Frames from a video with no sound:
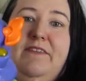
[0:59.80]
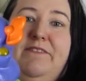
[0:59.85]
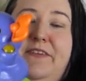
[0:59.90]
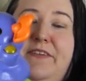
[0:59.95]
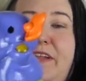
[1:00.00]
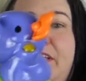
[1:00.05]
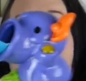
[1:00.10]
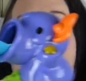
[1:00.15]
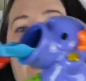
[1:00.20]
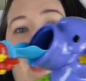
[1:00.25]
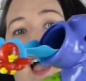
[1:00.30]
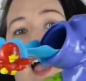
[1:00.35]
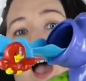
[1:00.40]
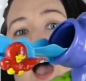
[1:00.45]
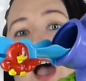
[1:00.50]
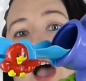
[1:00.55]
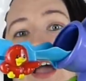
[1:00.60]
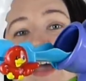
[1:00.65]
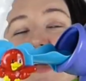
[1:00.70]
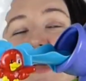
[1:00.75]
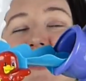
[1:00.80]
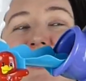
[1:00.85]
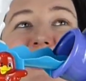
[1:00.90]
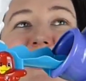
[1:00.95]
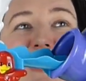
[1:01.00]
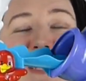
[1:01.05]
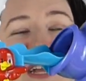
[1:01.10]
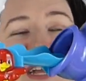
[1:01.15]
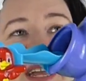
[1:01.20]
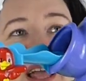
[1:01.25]
Elephant, and
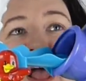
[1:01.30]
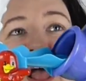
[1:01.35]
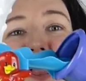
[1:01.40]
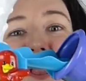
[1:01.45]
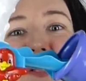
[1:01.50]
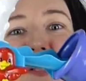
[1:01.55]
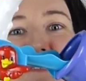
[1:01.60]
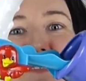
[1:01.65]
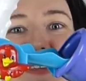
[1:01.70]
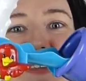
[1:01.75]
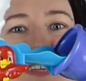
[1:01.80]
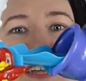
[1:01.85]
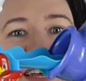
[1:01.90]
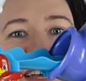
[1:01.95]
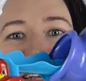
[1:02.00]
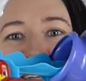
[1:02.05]
she loves